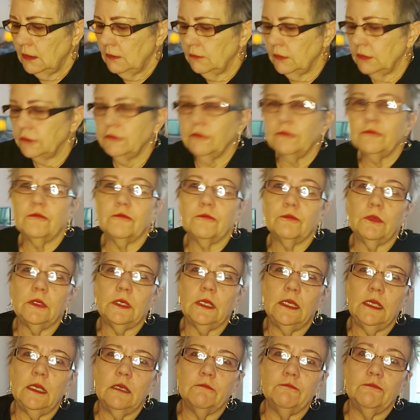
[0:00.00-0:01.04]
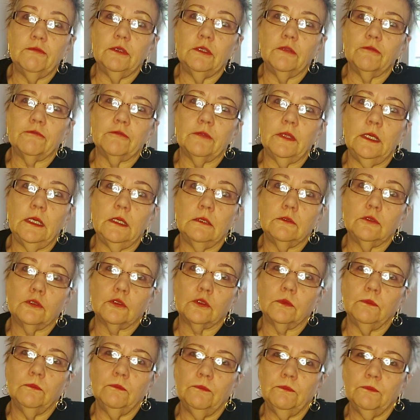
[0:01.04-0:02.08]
But this is what I have for you, Sedge.